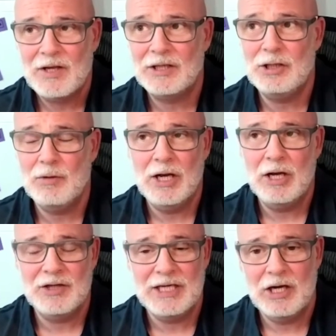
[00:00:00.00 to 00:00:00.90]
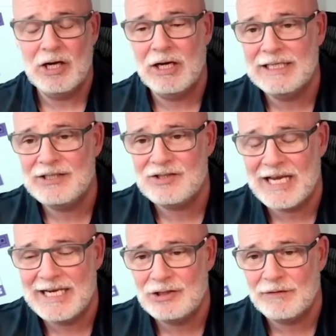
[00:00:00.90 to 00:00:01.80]
at the early
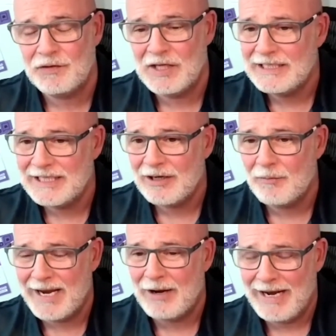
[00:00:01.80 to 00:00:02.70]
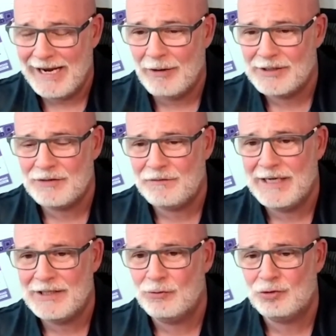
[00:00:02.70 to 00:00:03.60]
stage of thinking about how this
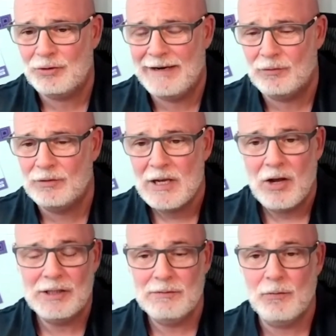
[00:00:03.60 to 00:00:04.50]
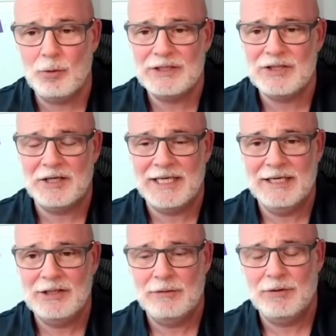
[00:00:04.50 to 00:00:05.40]
affects your travel, or you've already done it
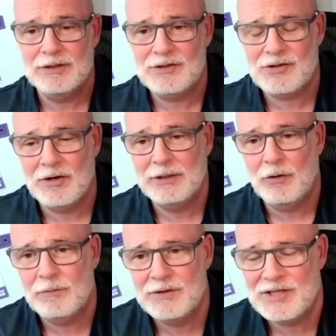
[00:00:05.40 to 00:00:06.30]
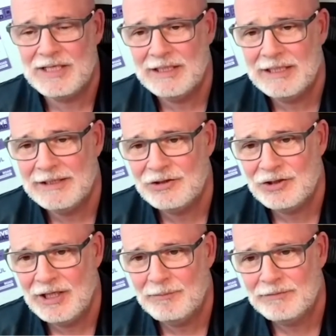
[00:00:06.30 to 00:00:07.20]
and you're signing off with senior
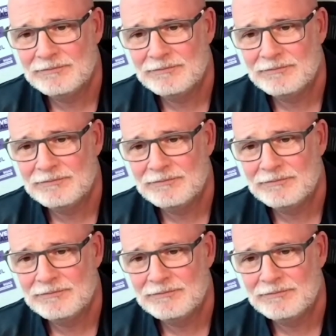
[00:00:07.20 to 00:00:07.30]
leadership?